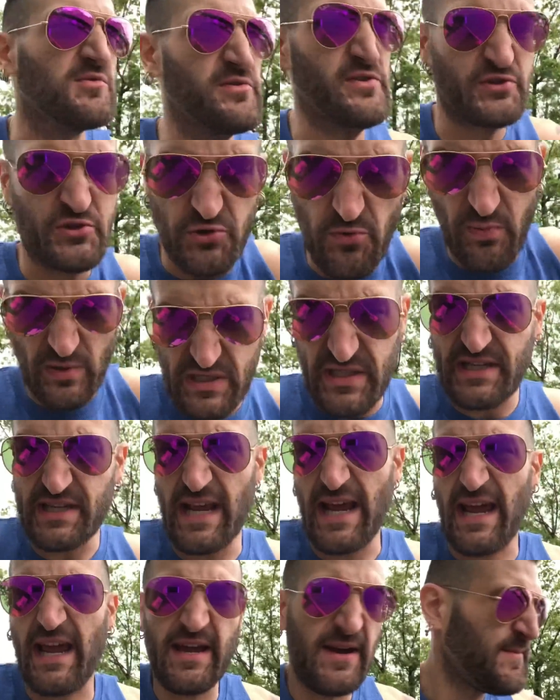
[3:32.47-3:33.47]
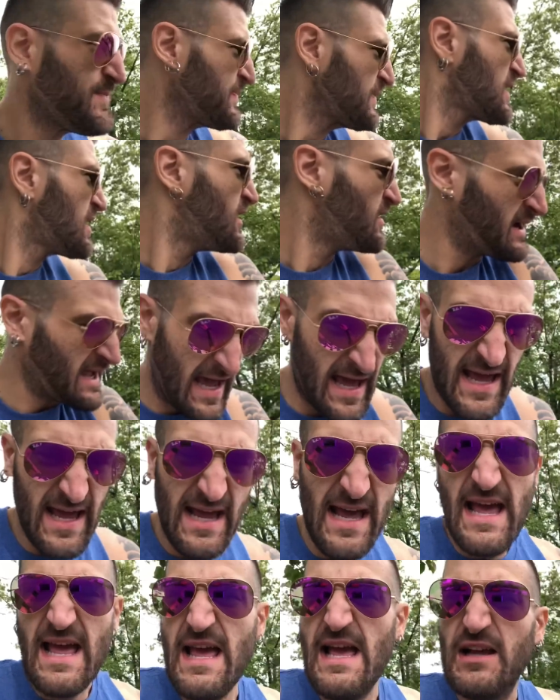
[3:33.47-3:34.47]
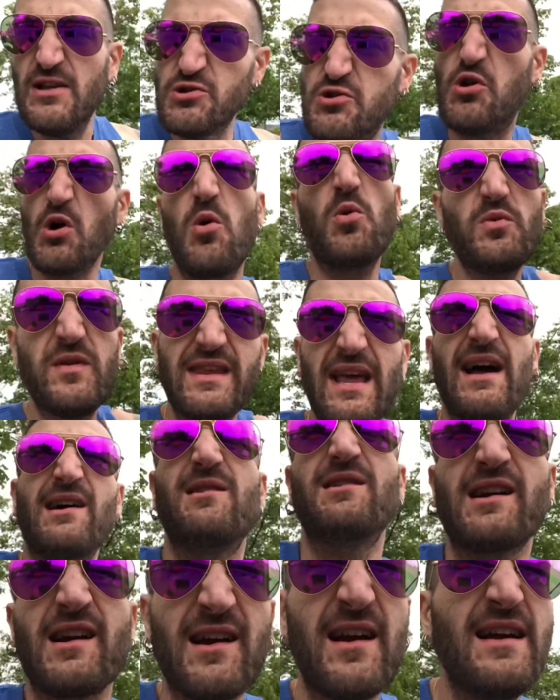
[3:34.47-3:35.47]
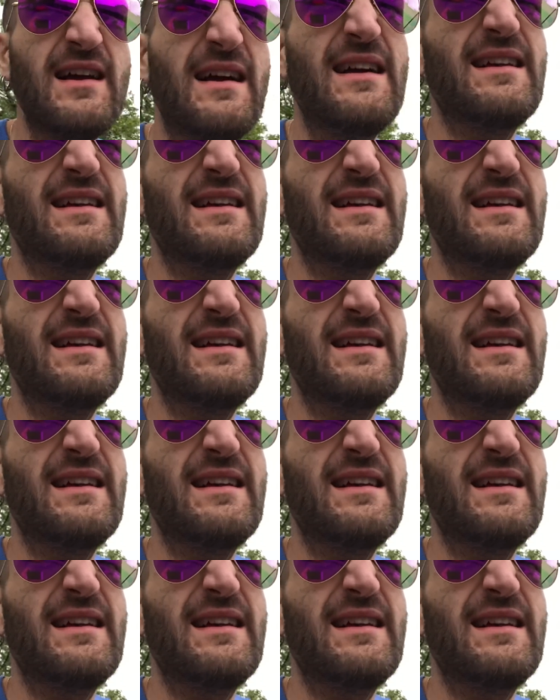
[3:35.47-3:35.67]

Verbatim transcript: who's super sick, okay? Don't tell her